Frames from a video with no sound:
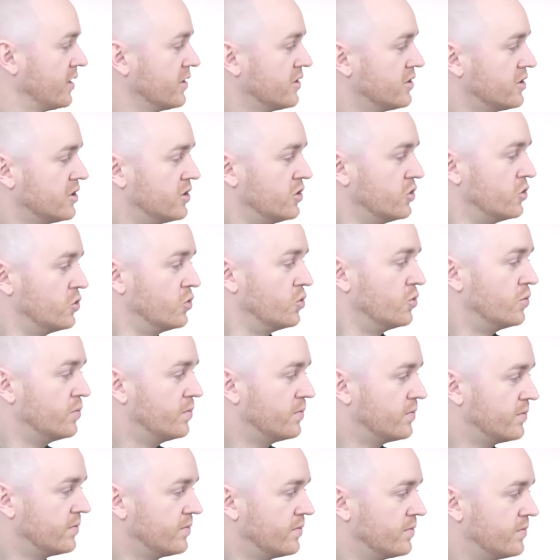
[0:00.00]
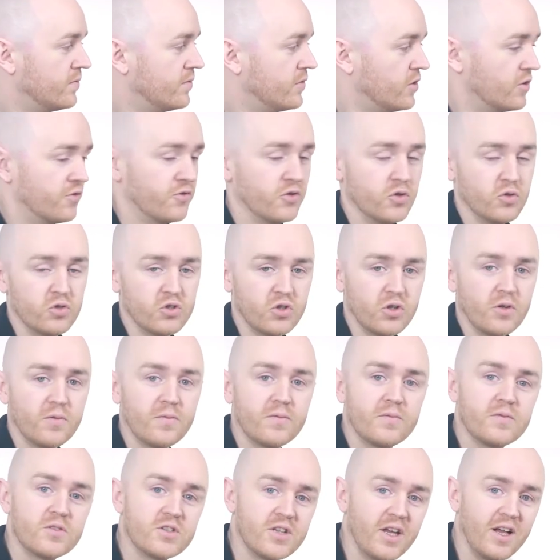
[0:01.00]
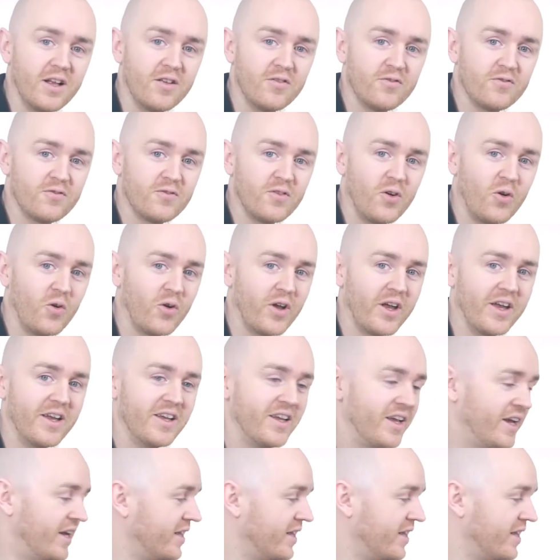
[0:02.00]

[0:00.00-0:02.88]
to their future self, okay?